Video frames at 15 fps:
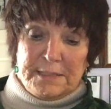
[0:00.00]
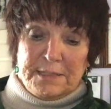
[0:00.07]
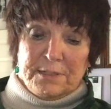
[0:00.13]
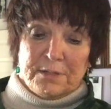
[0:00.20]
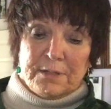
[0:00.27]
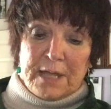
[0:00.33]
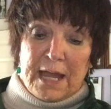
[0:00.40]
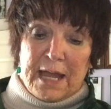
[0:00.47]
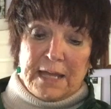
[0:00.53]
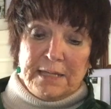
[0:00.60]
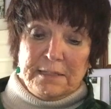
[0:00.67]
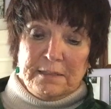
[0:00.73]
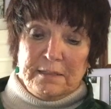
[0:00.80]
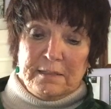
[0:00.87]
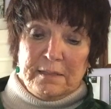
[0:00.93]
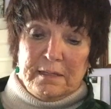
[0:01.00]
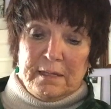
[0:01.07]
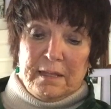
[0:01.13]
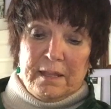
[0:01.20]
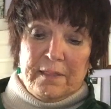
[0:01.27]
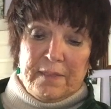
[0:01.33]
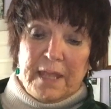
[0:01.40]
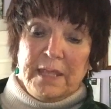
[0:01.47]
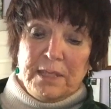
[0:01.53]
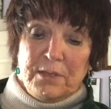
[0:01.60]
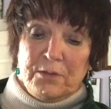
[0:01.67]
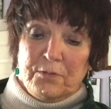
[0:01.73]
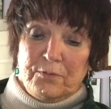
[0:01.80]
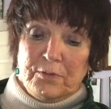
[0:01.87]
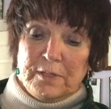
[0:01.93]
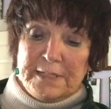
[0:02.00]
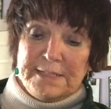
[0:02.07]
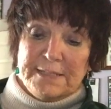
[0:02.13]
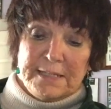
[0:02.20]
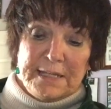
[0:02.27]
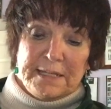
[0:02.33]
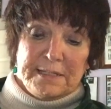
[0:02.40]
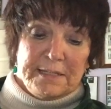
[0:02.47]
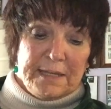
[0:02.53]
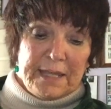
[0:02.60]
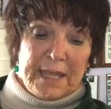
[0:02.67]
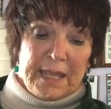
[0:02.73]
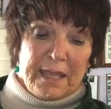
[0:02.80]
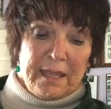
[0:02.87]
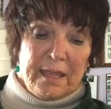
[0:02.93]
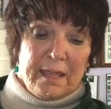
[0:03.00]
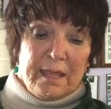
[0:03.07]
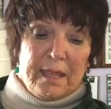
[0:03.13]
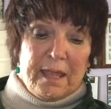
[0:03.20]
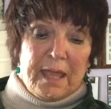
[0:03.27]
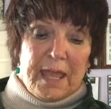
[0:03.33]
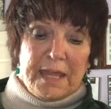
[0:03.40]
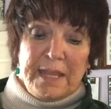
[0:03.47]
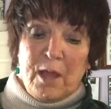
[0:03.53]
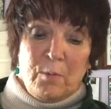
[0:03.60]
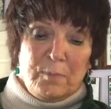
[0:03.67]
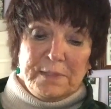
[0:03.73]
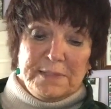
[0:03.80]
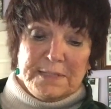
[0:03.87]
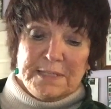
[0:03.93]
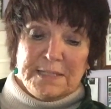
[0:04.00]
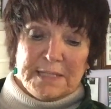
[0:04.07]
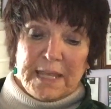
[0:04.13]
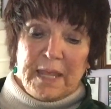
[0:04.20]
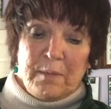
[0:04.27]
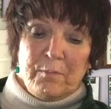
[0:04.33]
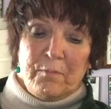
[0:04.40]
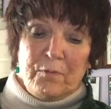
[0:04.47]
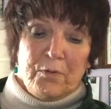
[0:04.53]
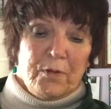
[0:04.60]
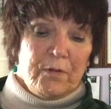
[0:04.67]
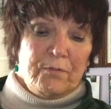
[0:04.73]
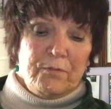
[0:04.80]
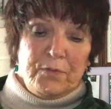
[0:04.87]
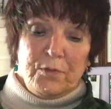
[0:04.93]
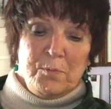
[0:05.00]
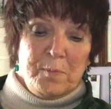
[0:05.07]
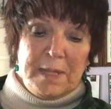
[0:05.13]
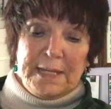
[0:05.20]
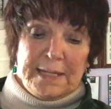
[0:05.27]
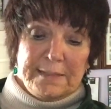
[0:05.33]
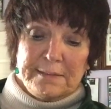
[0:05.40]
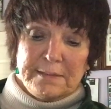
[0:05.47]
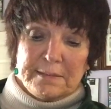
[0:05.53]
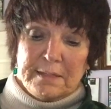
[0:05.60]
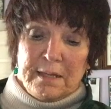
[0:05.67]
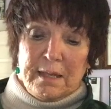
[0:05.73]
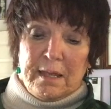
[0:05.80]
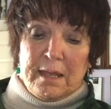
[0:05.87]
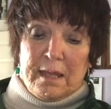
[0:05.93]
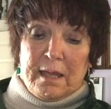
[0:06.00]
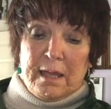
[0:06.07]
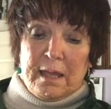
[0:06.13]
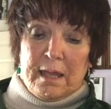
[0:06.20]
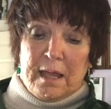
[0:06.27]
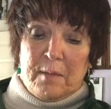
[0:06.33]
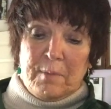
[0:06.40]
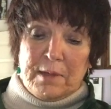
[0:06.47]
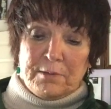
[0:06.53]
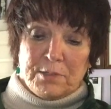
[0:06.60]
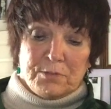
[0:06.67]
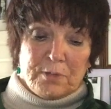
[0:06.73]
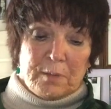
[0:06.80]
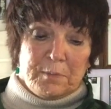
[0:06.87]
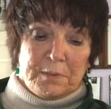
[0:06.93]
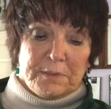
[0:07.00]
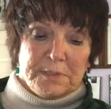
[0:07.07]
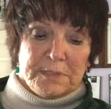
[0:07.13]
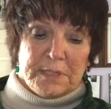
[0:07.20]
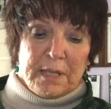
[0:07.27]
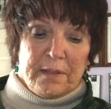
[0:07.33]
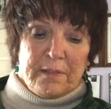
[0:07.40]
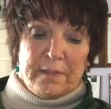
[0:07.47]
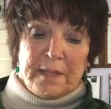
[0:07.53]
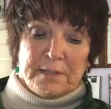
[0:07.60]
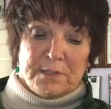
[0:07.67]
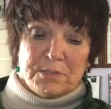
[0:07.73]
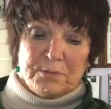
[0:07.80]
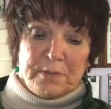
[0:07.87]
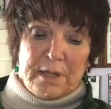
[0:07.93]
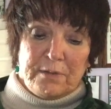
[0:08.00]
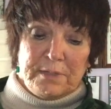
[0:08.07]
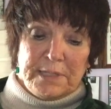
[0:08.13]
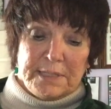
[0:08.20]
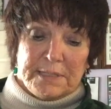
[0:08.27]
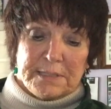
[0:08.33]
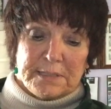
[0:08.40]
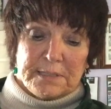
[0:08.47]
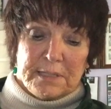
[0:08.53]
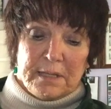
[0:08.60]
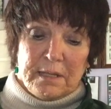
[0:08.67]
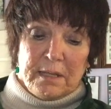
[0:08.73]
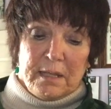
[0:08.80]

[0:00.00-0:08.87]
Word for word: Dear God, thank you for listening today and help us escape for a few minutes about troubles that surround us.